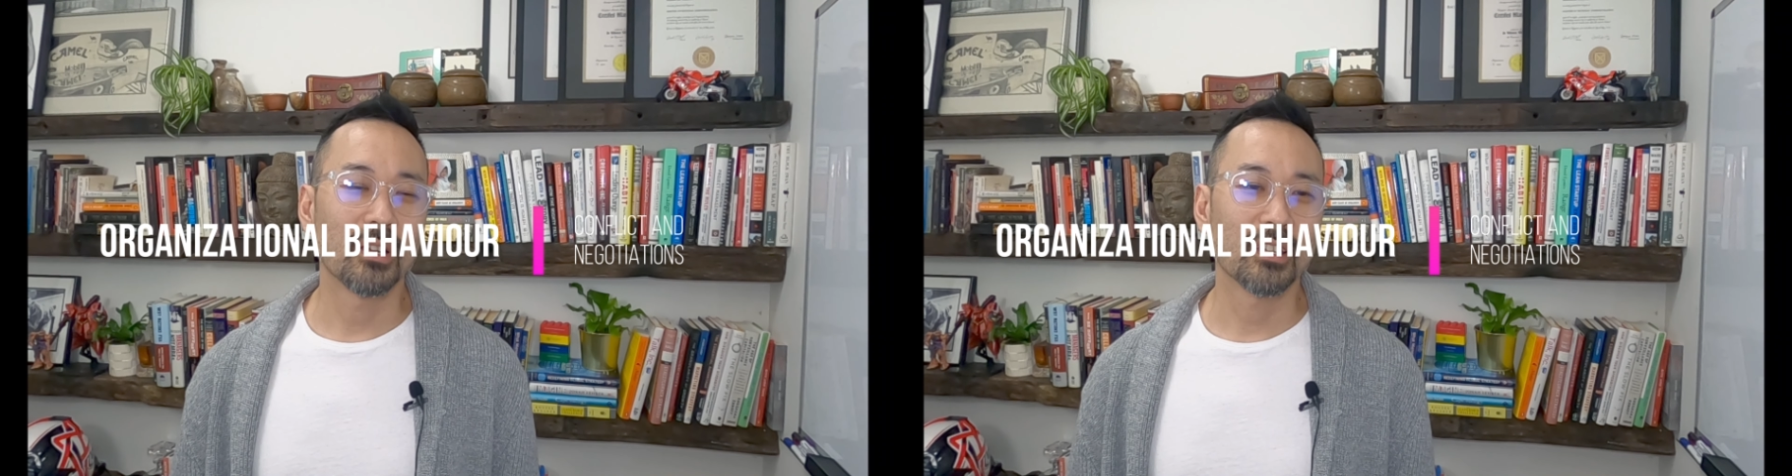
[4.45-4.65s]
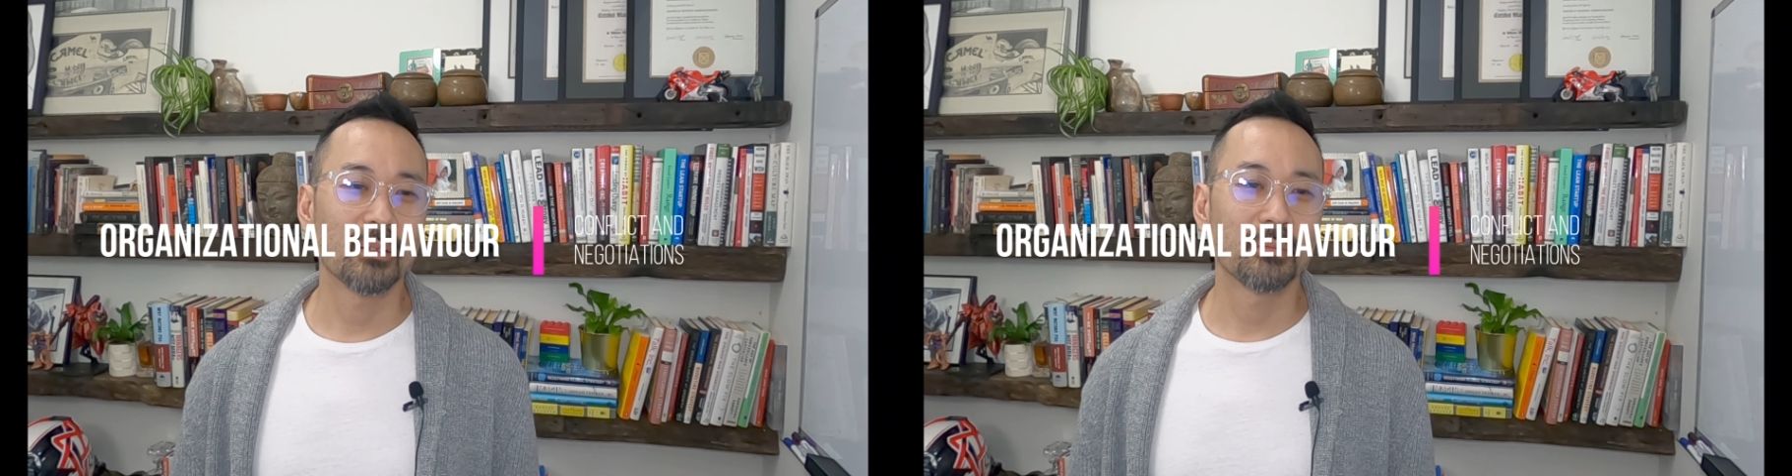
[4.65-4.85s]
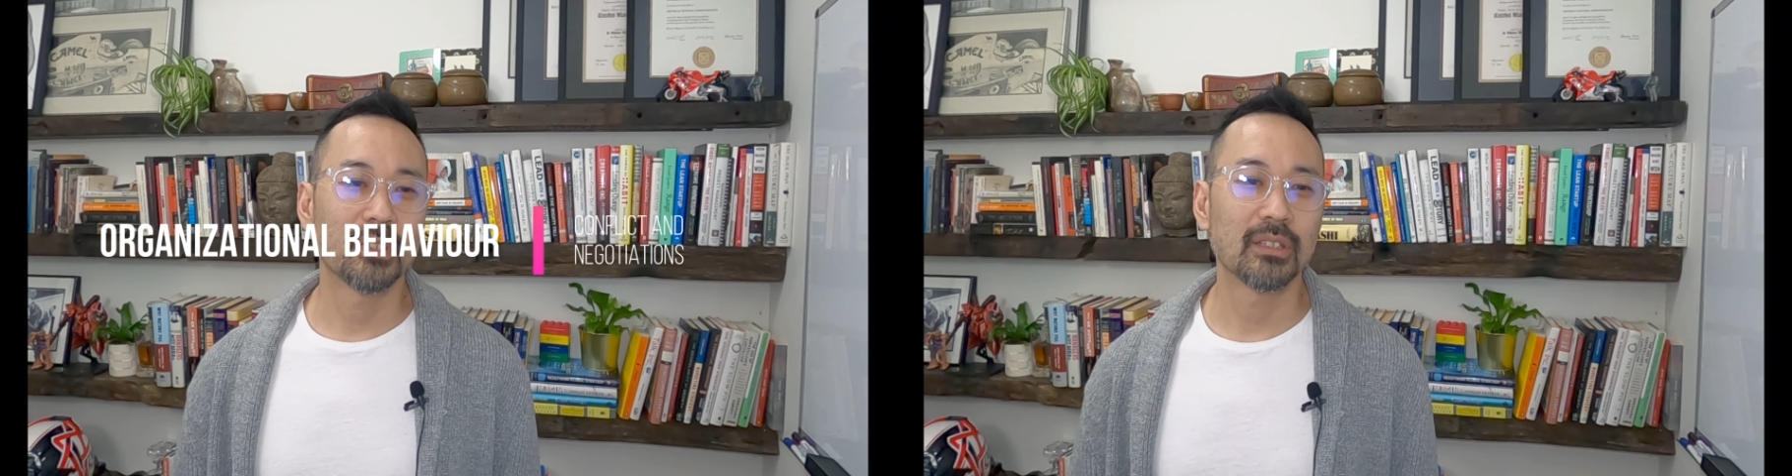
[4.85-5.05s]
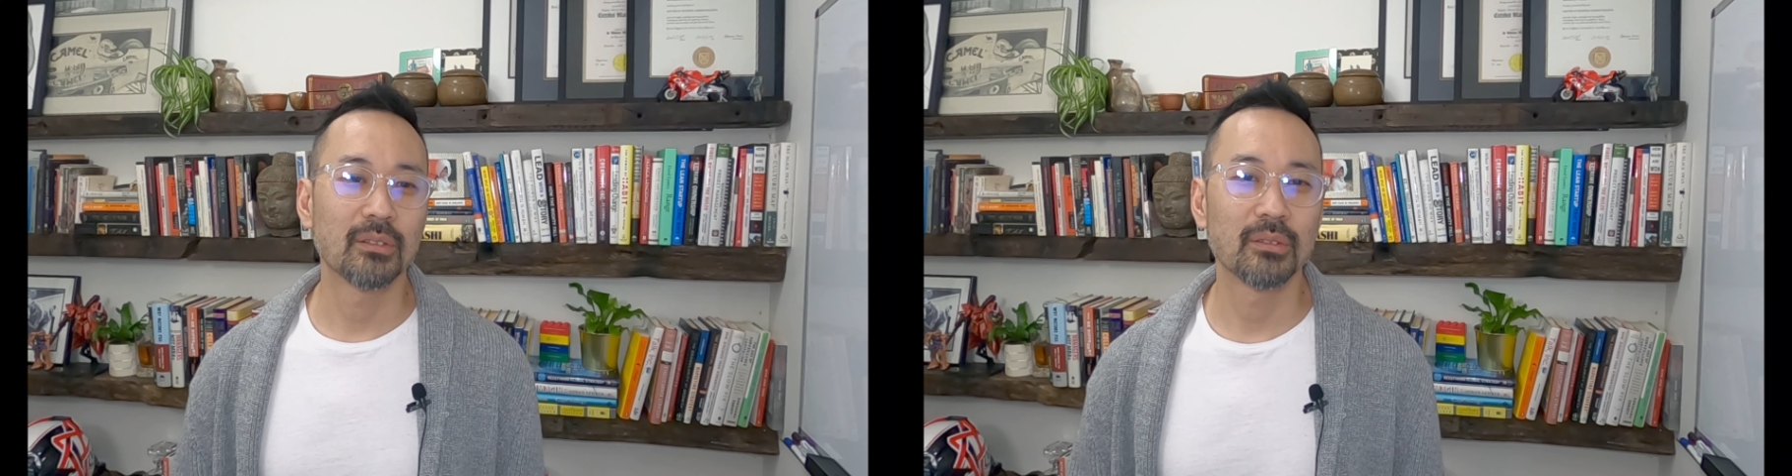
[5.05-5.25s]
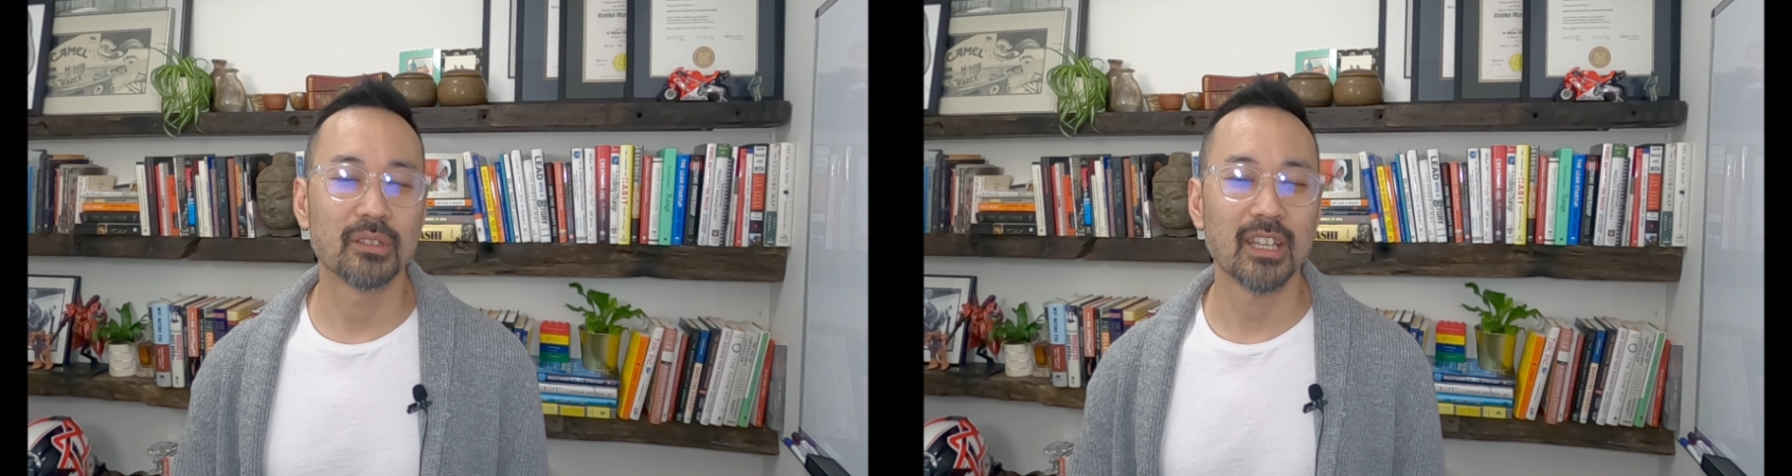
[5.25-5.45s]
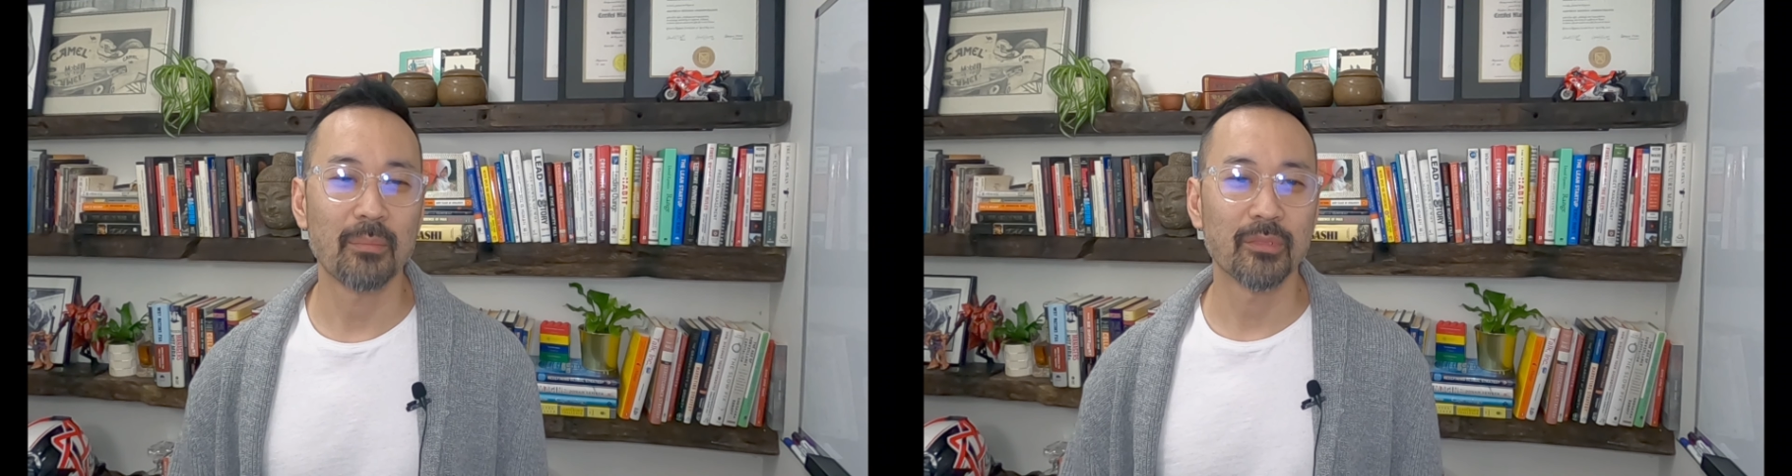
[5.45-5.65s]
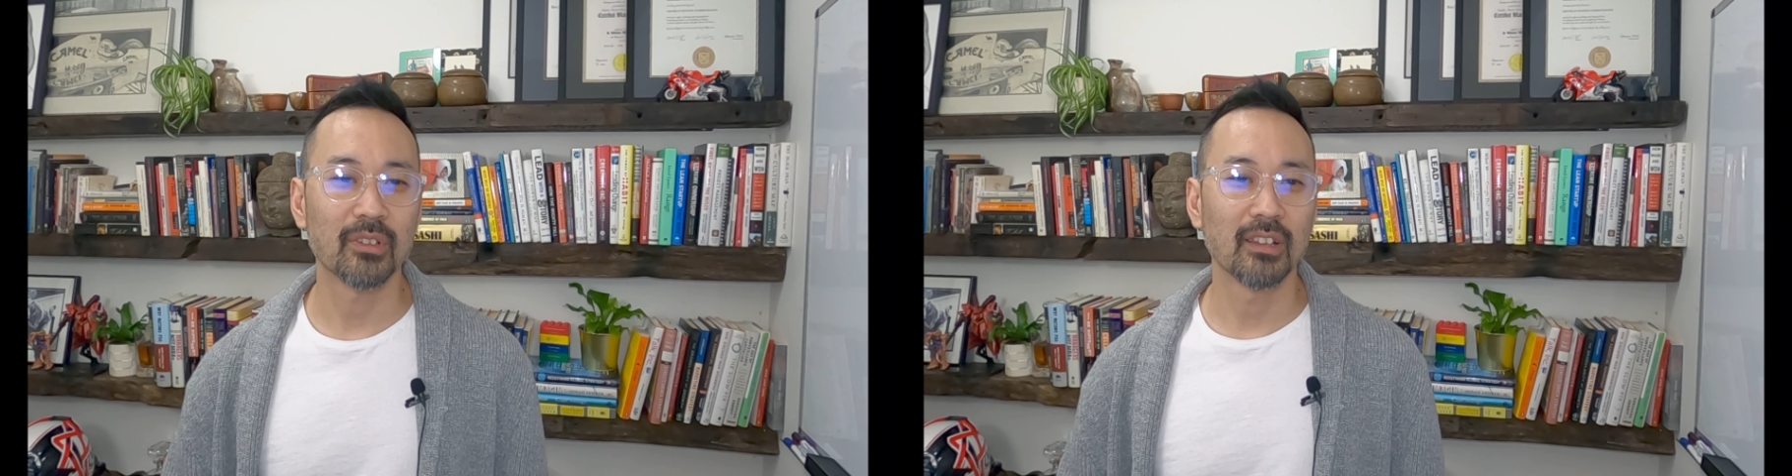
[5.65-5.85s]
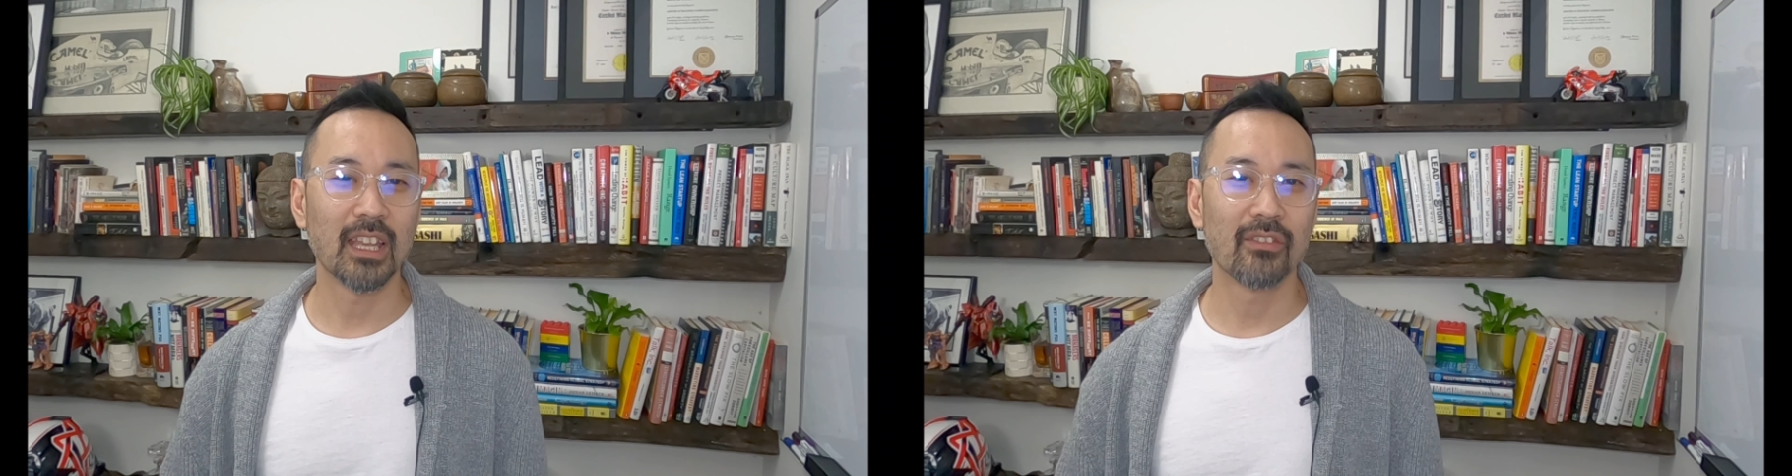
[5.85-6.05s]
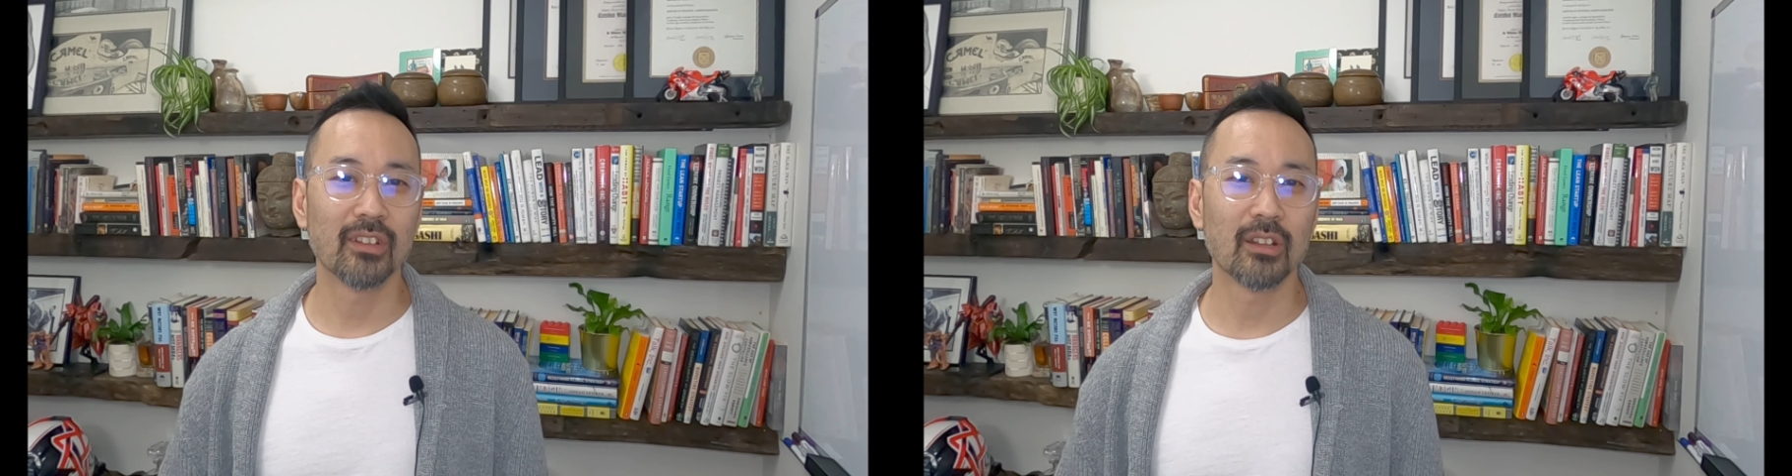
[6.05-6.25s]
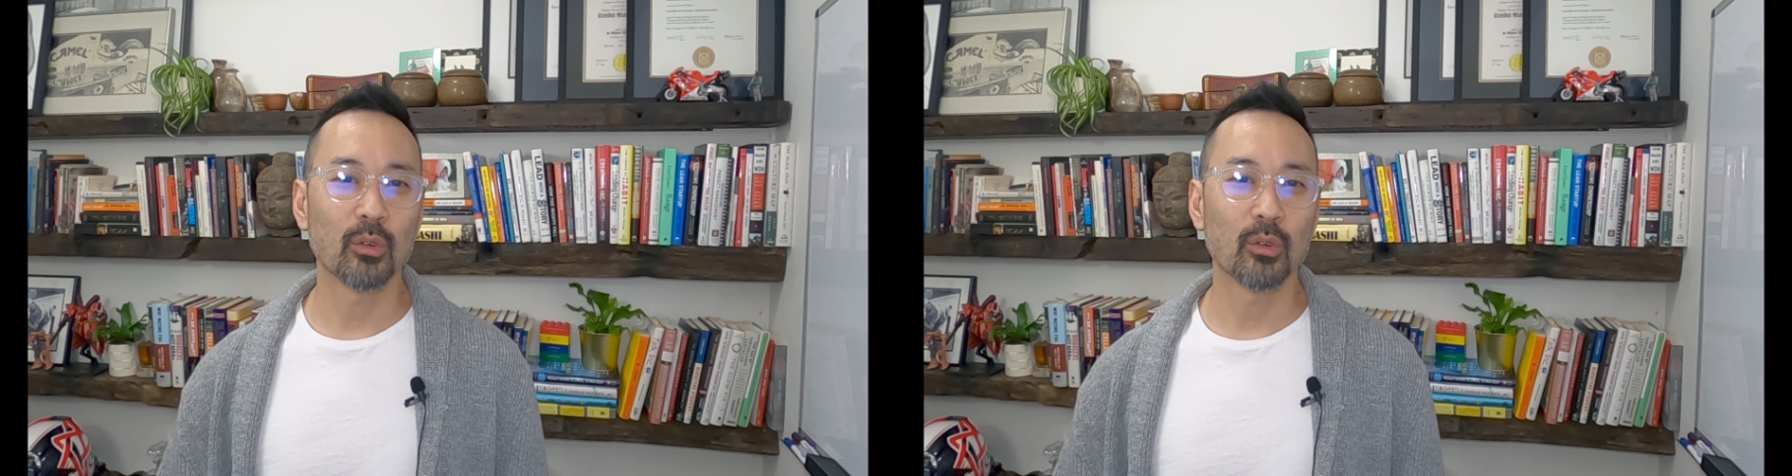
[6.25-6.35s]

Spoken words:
Welcome to Chapter 11